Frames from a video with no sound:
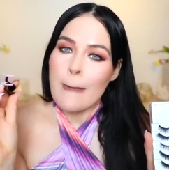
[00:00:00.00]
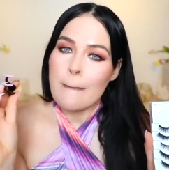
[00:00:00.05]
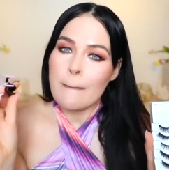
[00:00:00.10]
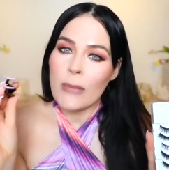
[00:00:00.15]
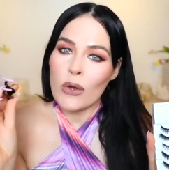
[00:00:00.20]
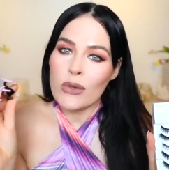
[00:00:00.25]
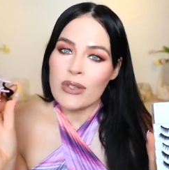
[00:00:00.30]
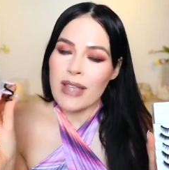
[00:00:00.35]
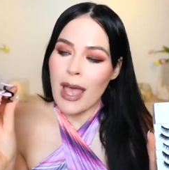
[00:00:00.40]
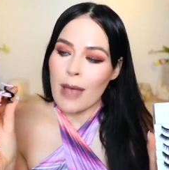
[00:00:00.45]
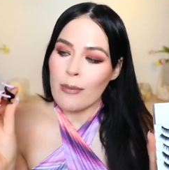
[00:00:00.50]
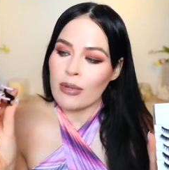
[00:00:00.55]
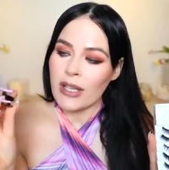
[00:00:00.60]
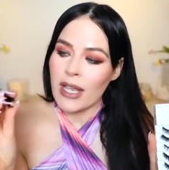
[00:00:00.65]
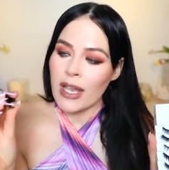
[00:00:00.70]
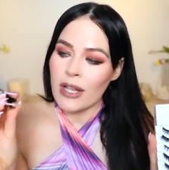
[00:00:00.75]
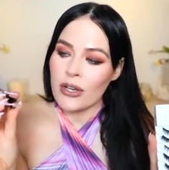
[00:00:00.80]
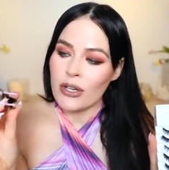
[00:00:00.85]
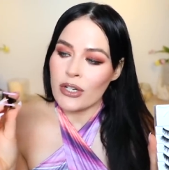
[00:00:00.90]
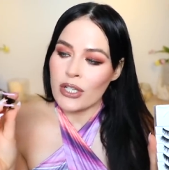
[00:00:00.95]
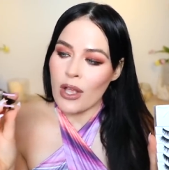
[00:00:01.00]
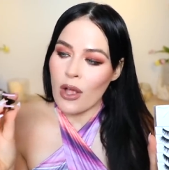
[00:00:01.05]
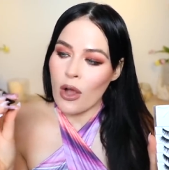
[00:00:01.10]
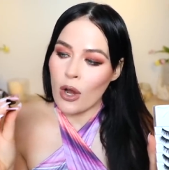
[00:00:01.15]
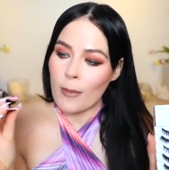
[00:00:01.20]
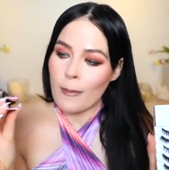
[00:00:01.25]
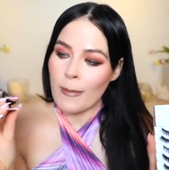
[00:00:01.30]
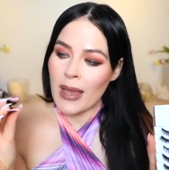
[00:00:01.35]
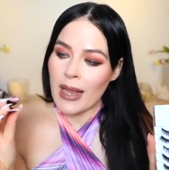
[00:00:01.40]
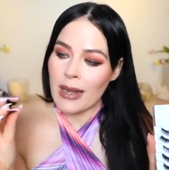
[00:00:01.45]
most applicators
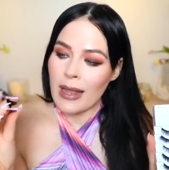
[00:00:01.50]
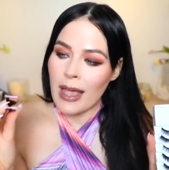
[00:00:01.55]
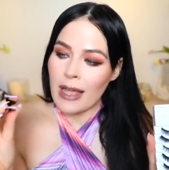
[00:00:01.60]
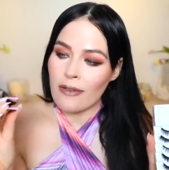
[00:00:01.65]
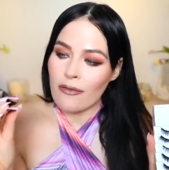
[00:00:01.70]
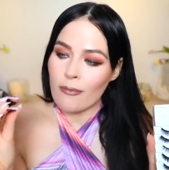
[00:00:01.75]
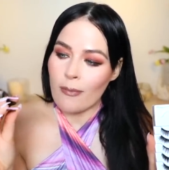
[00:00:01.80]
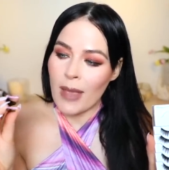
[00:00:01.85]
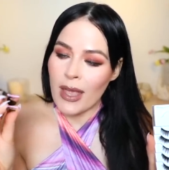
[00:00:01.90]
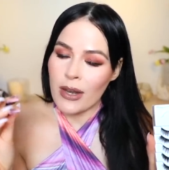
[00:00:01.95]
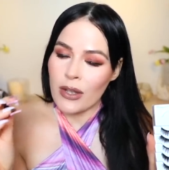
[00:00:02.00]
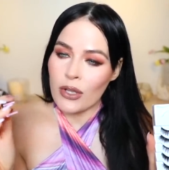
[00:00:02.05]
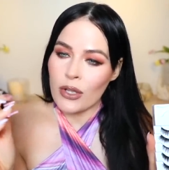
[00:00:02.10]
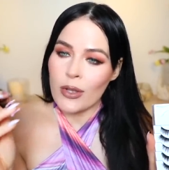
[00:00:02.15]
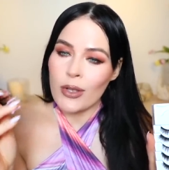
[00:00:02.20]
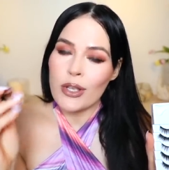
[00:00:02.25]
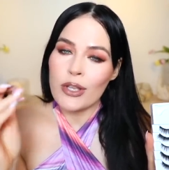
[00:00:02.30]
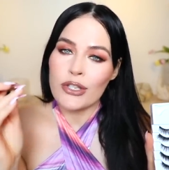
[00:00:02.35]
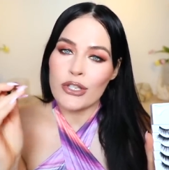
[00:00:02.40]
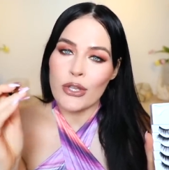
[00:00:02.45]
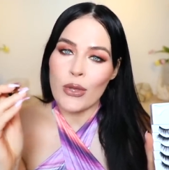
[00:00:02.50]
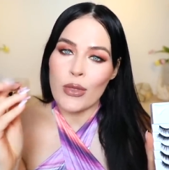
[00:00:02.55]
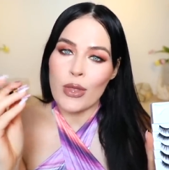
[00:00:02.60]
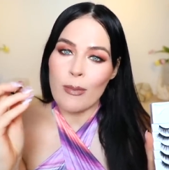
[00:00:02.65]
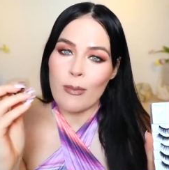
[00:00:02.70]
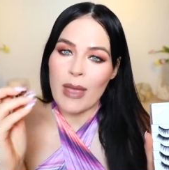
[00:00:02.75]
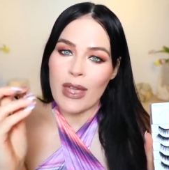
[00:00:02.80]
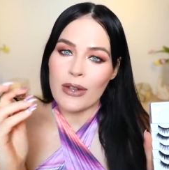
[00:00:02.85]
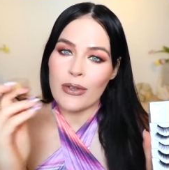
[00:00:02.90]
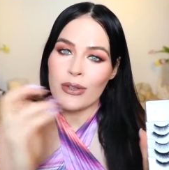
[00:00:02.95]
are made out of metal, so the
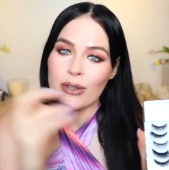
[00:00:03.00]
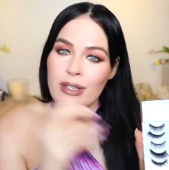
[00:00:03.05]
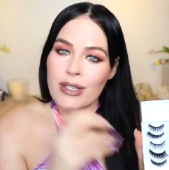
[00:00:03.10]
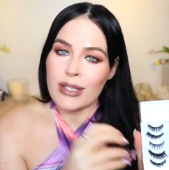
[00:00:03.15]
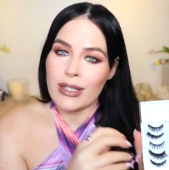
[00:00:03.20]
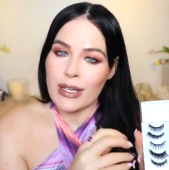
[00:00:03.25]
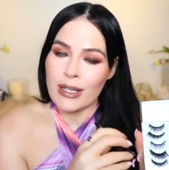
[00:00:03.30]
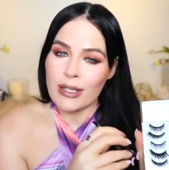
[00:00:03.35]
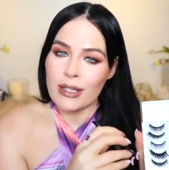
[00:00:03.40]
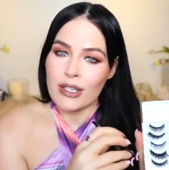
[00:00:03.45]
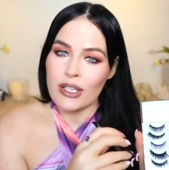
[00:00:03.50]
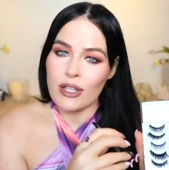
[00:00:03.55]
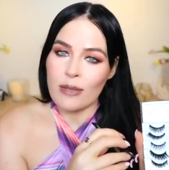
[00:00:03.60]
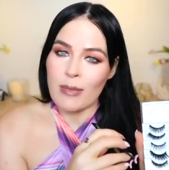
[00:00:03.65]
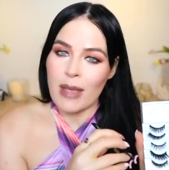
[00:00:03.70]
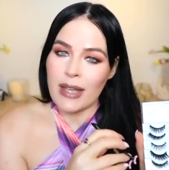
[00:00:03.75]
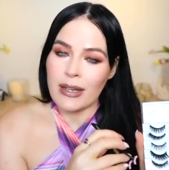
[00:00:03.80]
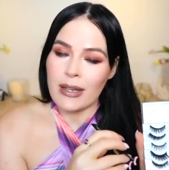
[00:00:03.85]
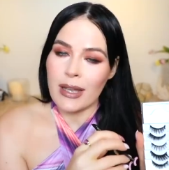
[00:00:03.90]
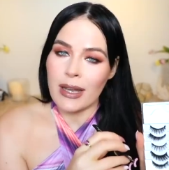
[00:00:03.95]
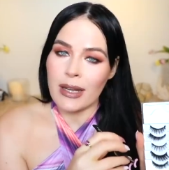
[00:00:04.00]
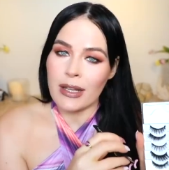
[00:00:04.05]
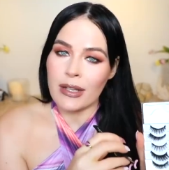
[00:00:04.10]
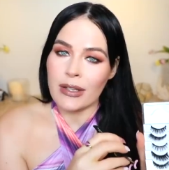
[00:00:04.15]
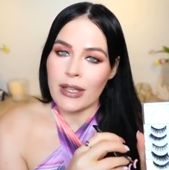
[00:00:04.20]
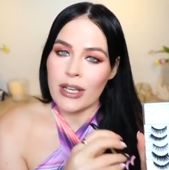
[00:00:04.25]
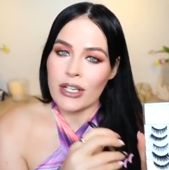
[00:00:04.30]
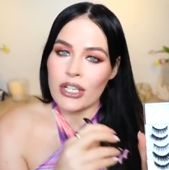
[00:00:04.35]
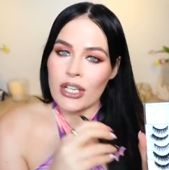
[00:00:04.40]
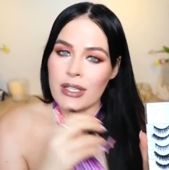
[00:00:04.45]
metal sticks to the magnetic
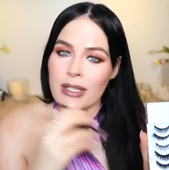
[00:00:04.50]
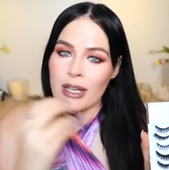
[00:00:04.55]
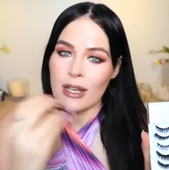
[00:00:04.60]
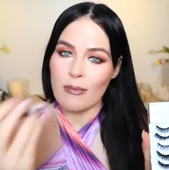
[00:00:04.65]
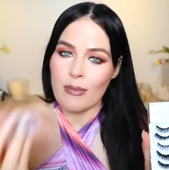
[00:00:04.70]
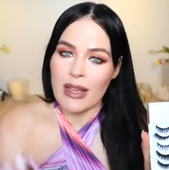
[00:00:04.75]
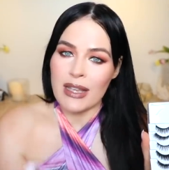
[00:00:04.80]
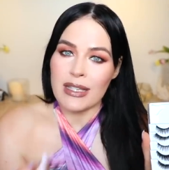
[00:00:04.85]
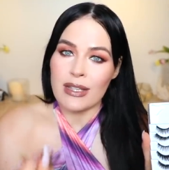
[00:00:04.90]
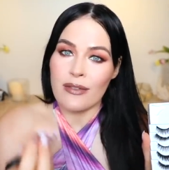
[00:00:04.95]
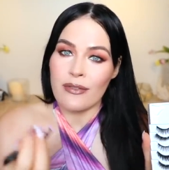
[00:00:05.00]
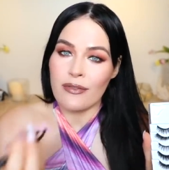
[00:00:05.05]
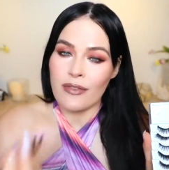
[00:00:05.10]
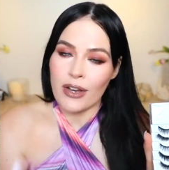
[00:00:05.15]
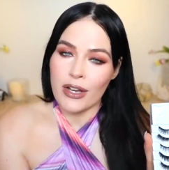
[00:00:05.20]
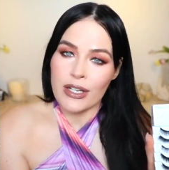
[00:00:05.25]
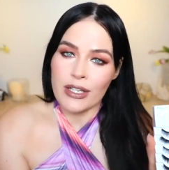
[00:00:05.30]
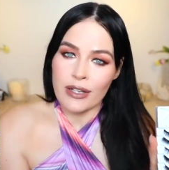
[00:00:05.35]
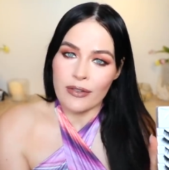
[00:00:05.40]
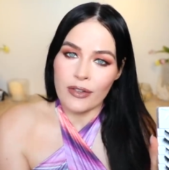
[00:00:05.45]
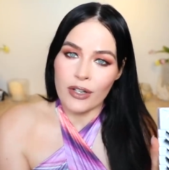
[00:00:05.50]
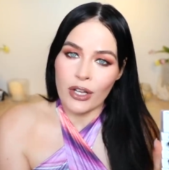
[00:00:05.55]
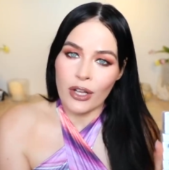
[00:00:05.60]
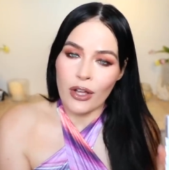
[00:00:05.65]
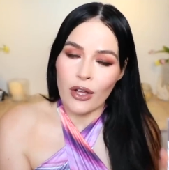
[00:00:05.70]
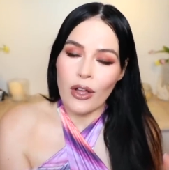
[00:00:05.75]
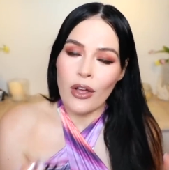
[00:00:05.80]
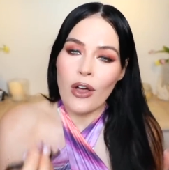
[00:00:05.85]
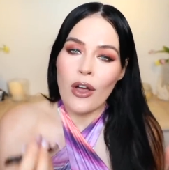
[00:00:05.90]
lashes and it makes it very difficult